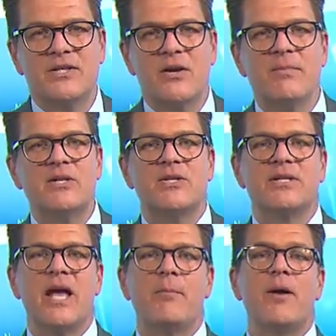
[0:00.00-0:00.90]
She's on a
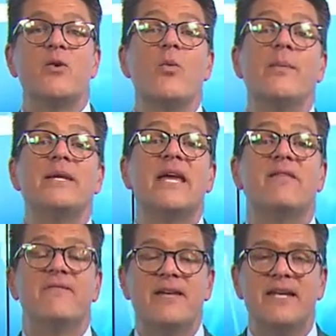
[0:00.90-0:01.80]
mission to help other women
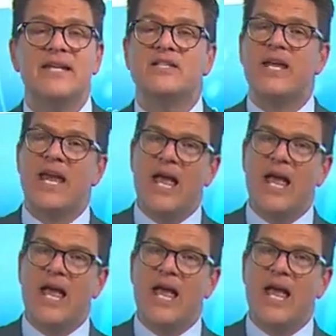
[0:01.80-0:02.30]
get fit and stay